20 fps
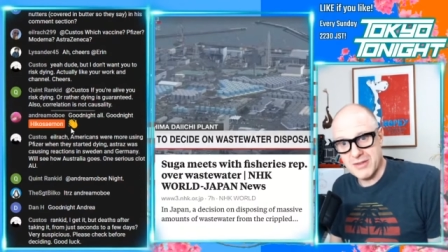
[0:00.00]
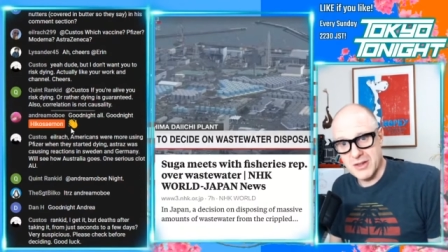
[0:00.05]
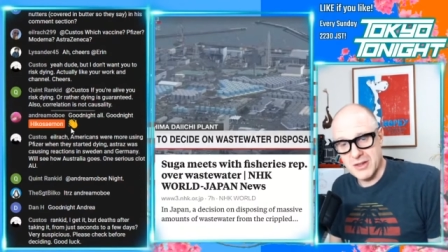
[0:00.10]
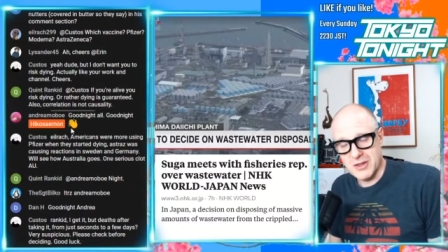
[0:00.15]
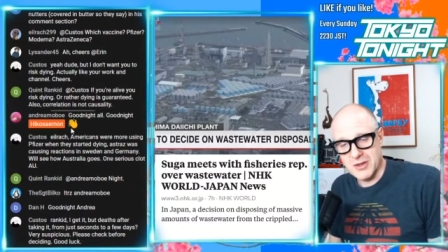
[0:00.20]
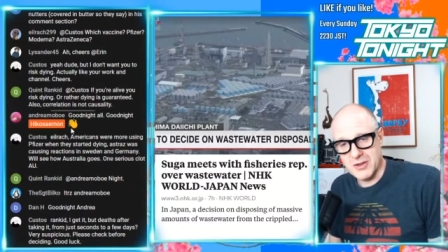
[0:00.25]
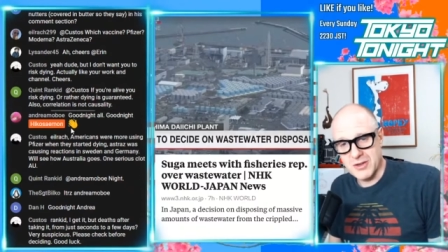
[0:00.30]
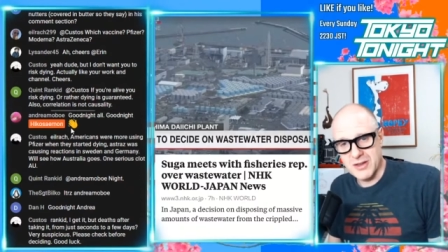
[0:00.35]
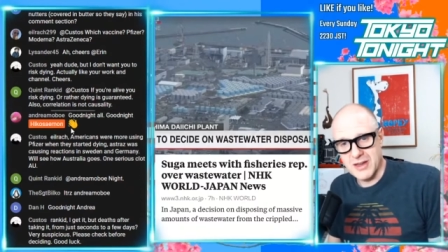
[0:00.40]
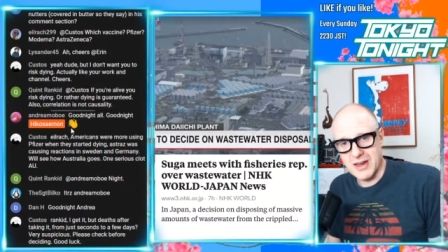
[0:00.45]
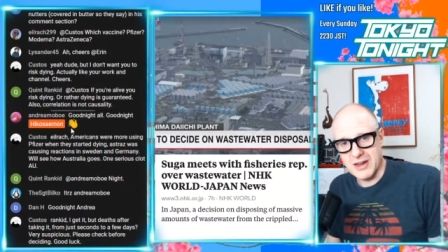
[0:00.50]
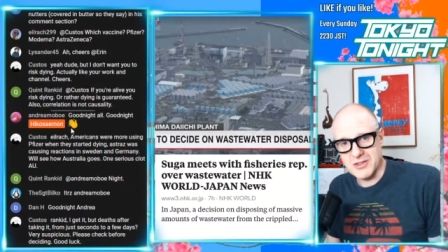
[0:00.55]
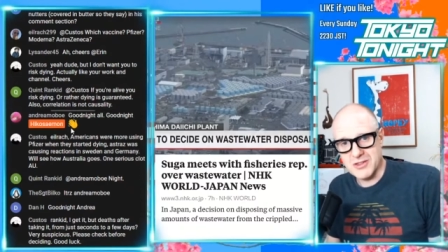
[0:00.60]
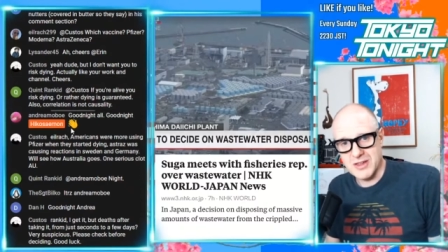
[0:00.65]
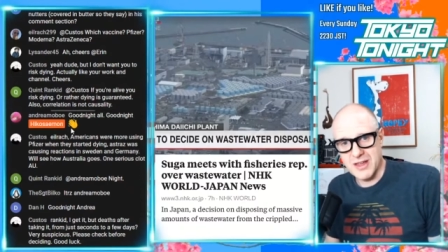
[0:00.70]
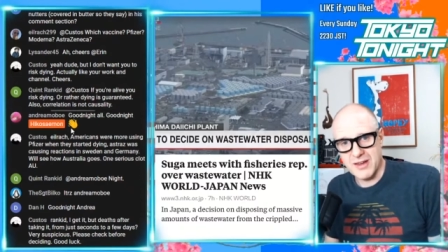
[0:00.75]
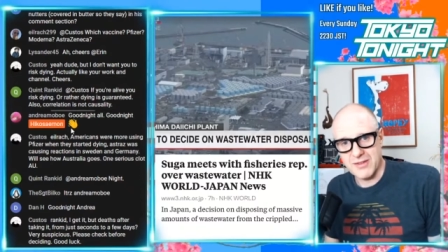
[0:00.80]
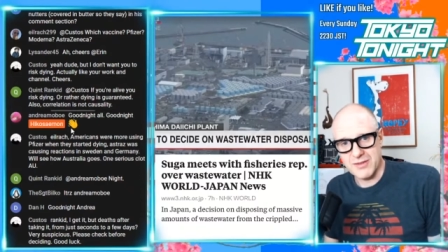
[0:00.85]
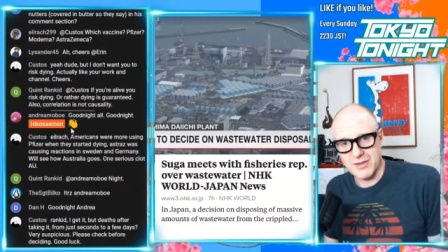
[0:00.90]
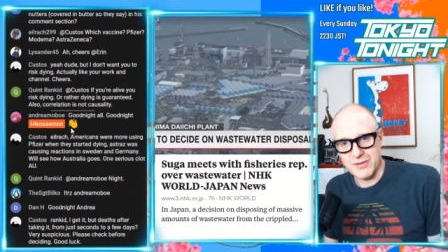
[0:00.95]
You know, you actually
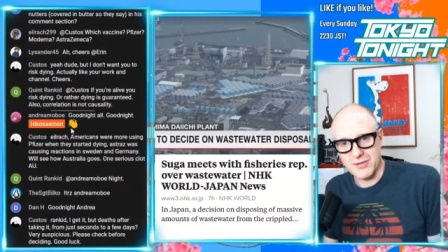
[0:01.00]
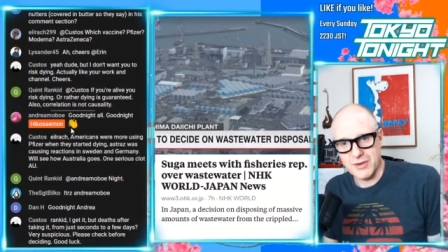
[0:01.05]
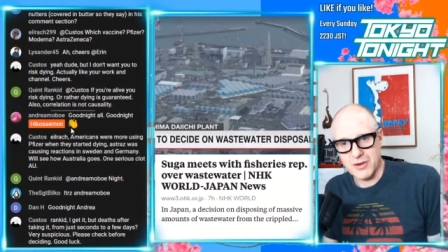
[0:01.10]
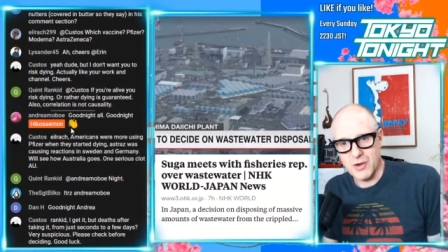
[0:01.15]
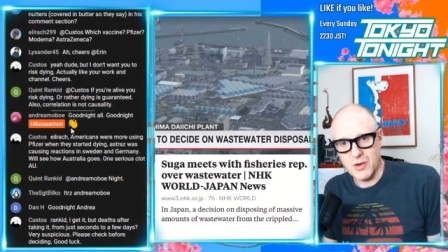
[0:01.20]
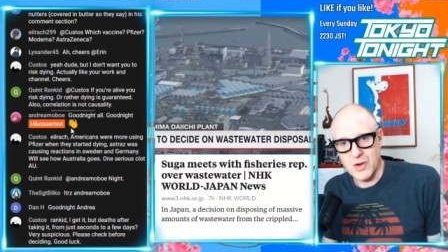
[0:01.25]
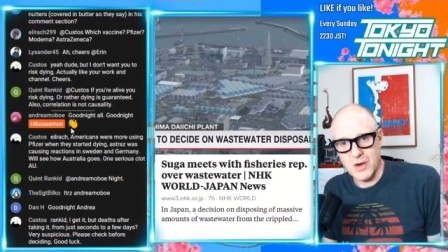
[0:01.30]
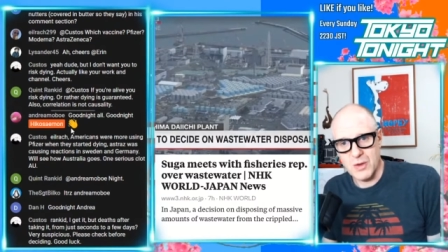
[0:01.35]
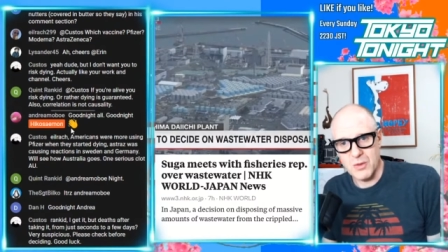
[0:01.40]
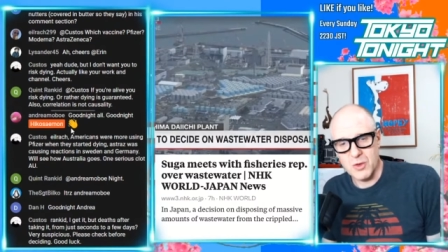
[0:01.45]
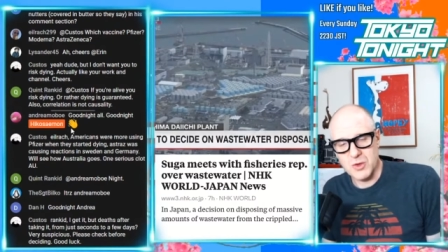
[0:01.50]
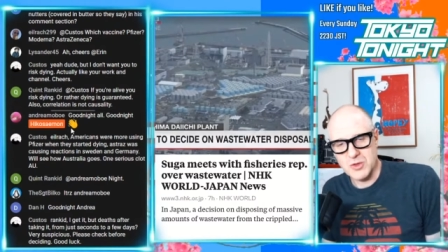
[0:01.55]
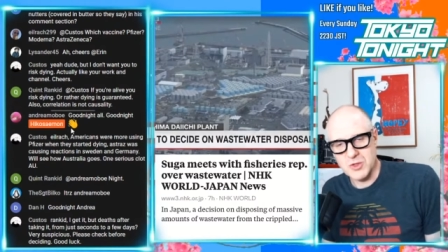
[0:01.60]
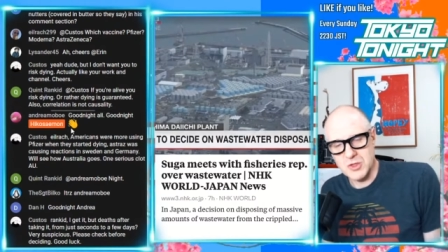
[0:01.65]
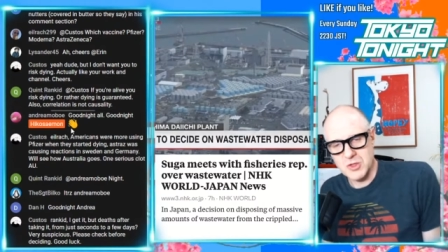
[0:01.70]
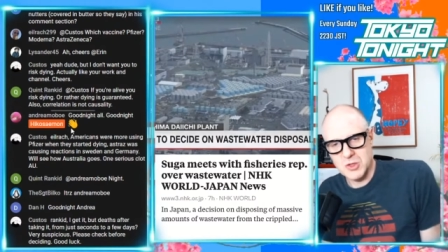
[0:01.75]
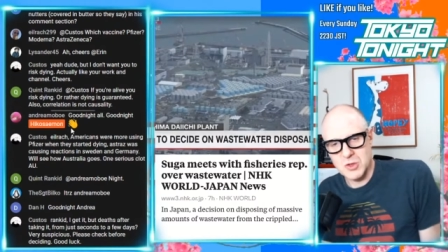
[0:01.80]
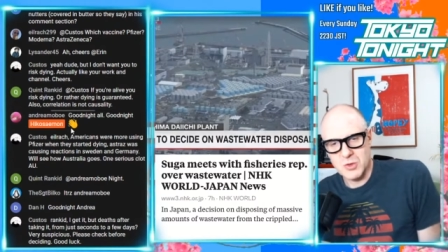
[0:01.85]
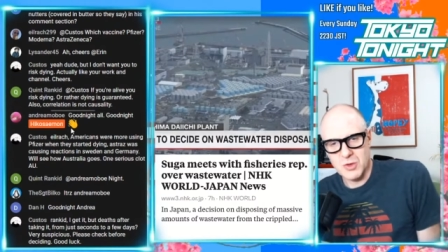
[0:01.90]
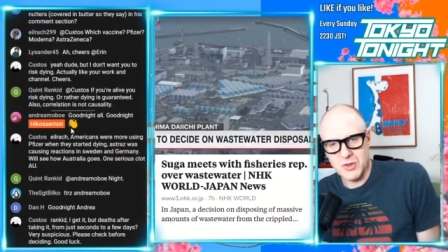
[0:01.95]
have to figure out what to
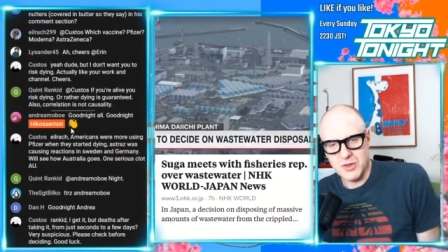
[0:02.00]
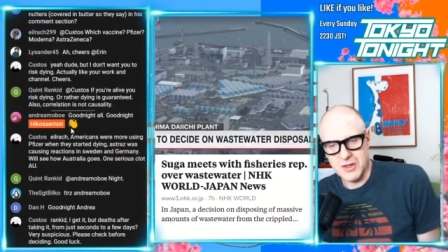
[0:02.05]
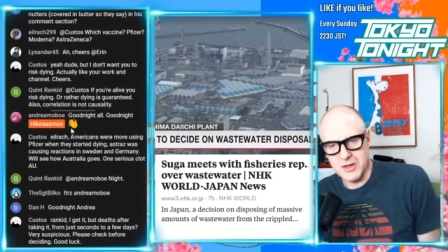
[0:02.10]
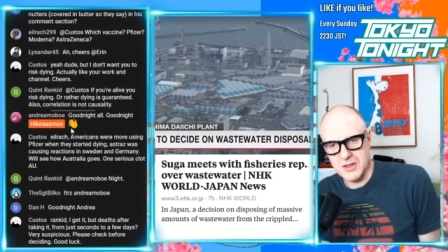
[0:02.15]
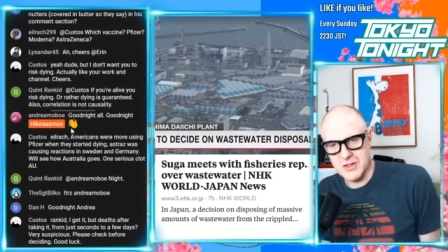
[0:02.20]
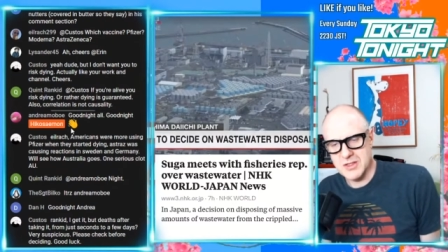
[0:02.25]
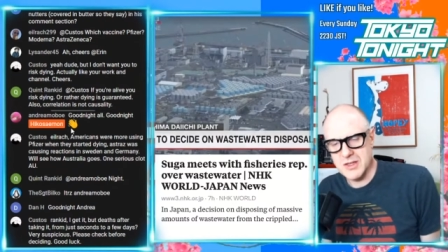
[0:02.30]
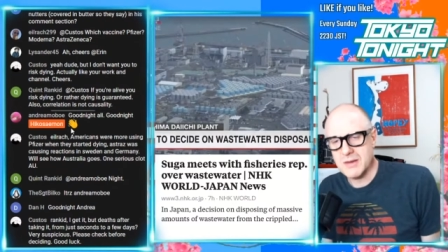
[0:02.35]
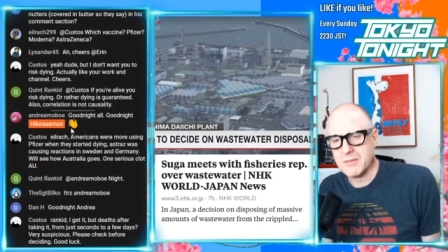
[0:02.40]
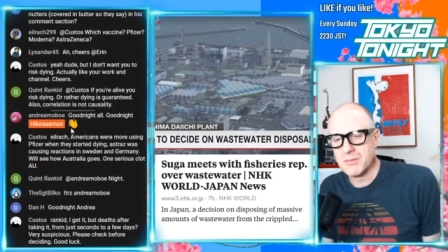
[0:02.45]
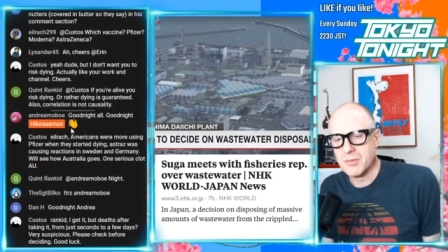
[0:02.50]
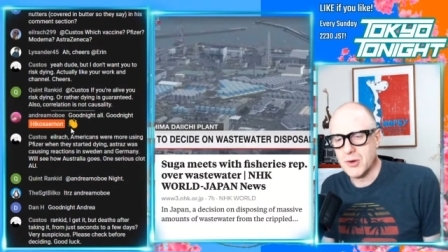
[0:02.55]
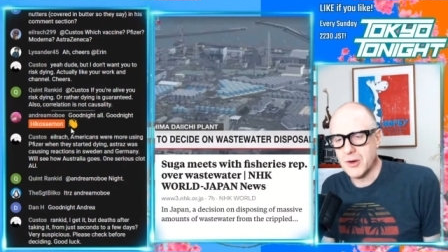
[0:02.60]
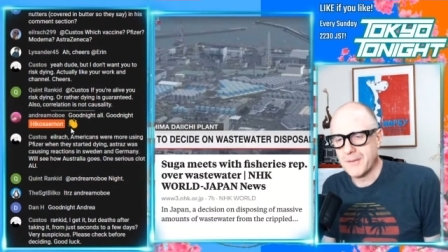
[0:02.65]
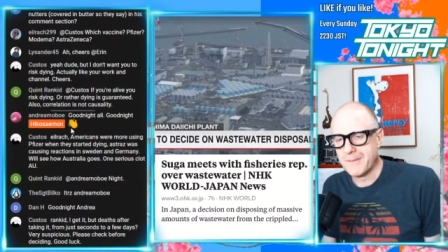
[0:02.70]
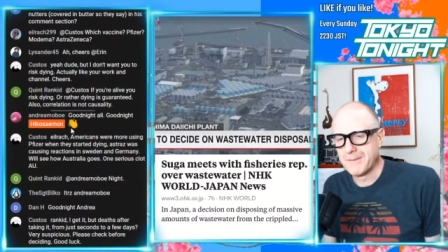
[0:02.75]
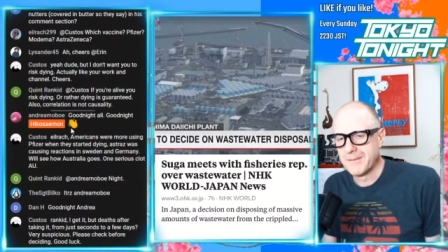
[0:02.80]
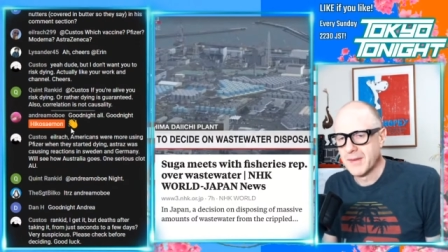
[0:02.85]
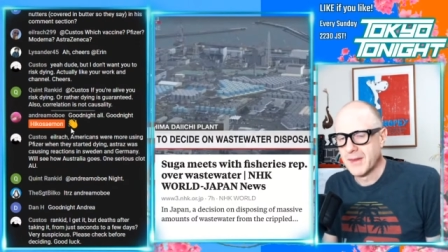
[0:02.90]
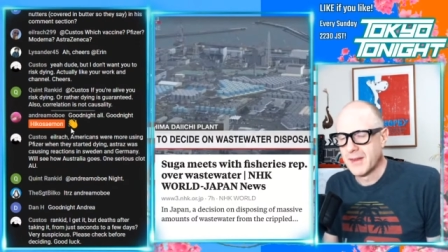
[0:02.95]
do with it at some
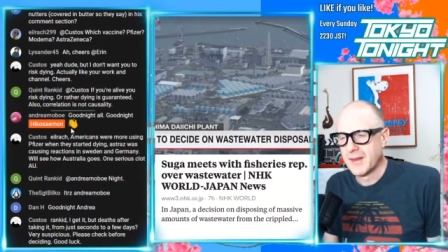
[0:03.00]
point.